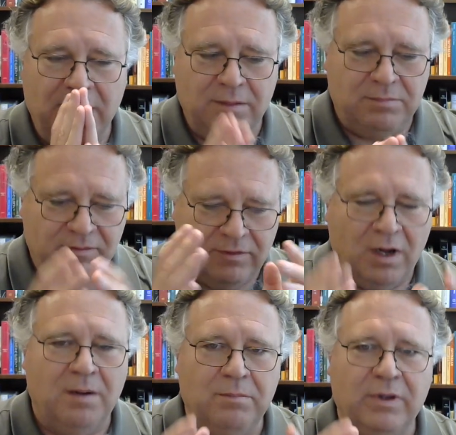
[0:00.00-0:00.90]
of
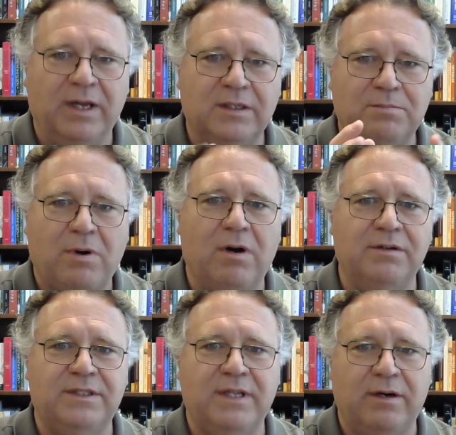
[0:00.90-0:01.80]
complex
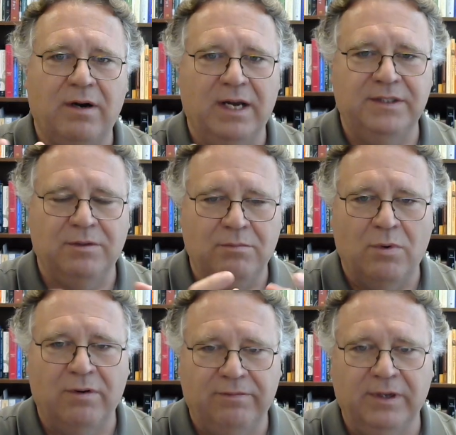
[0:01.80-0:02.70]
parts that are
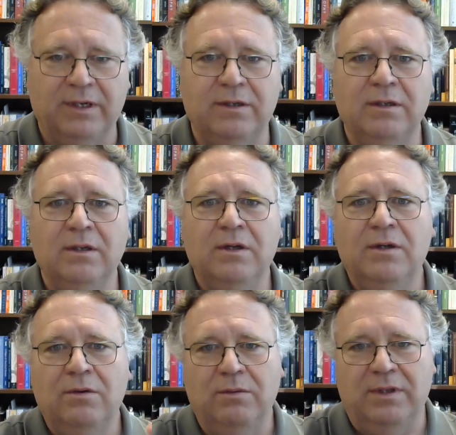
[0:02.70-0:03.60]
isomorphic
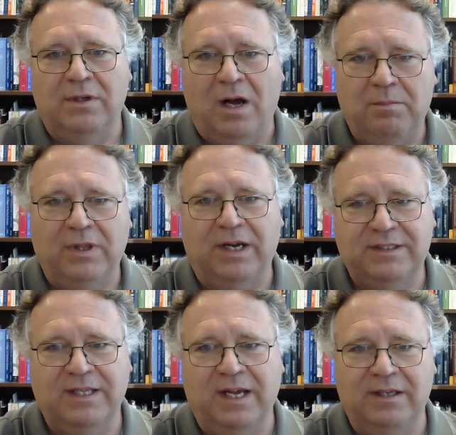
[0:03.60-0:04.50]
with complex
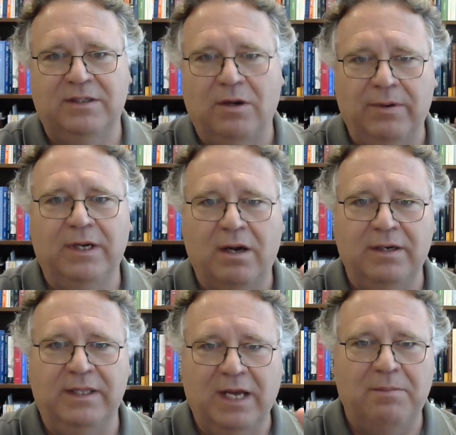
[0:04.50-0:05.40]
things going on
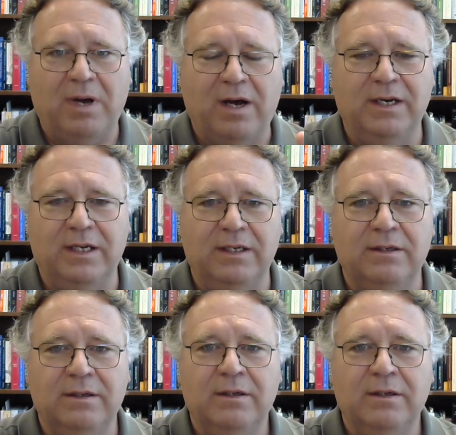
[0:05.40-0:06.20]
in that body.